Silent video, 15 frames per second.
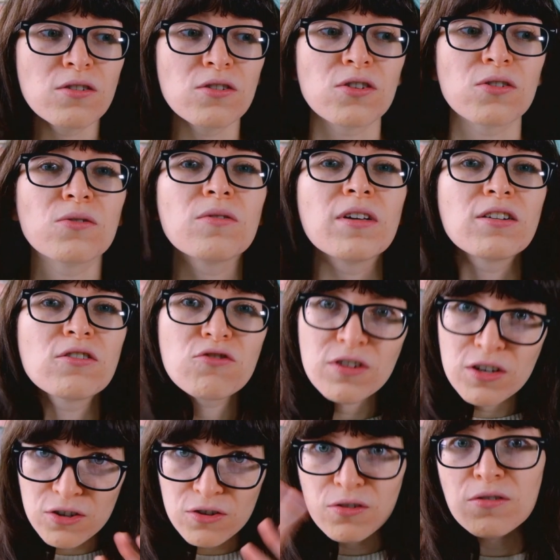like
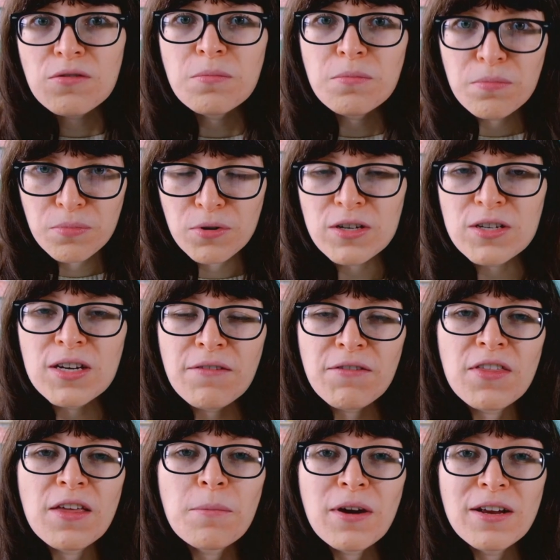traditional printed
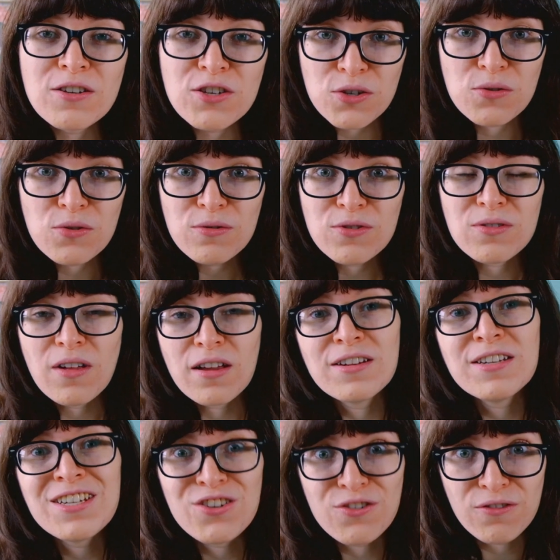everything, but I do use a lot
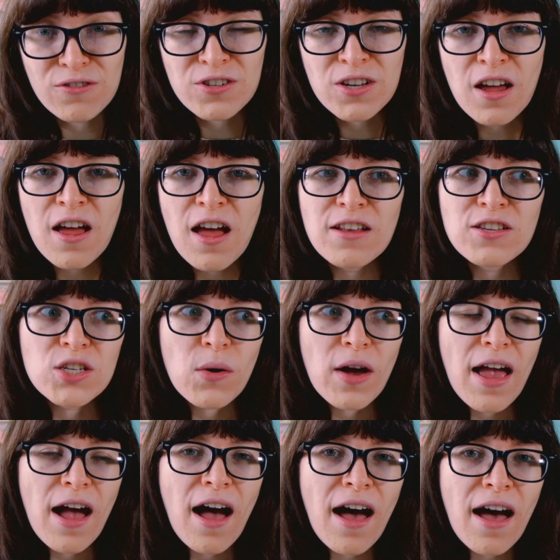of digitals. And so I
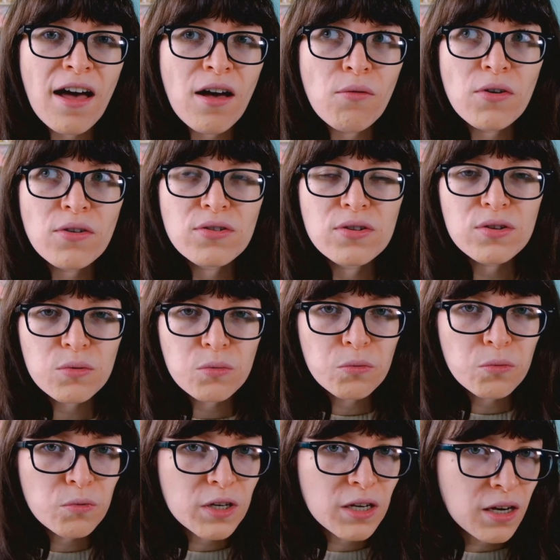have
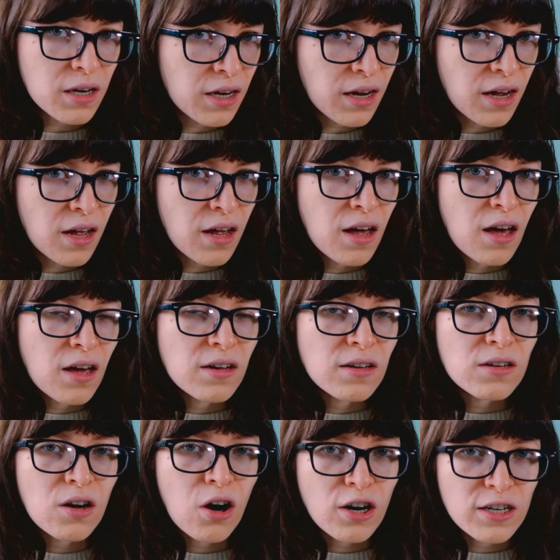3
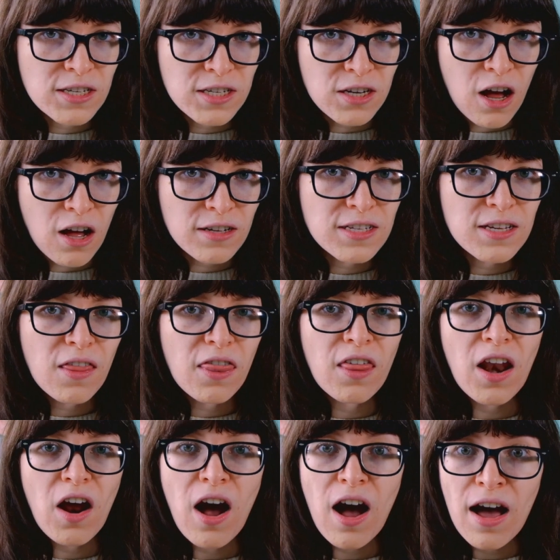cardstocks
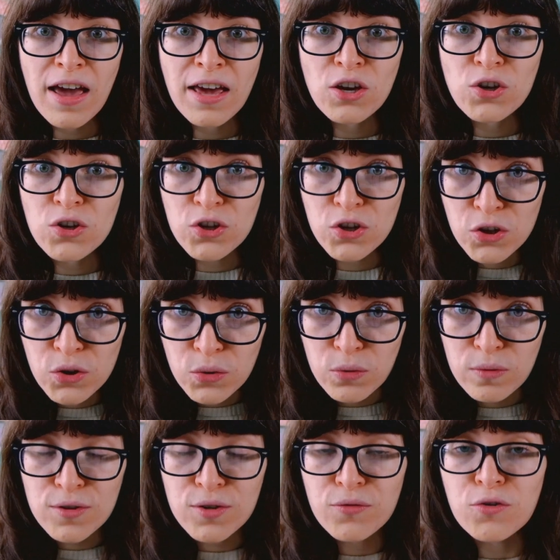that I
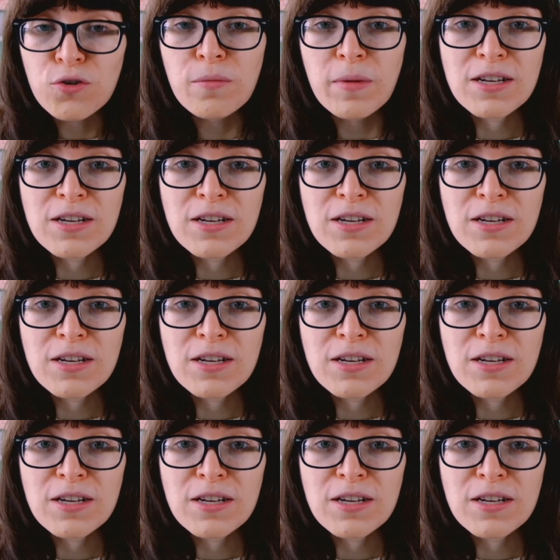use for my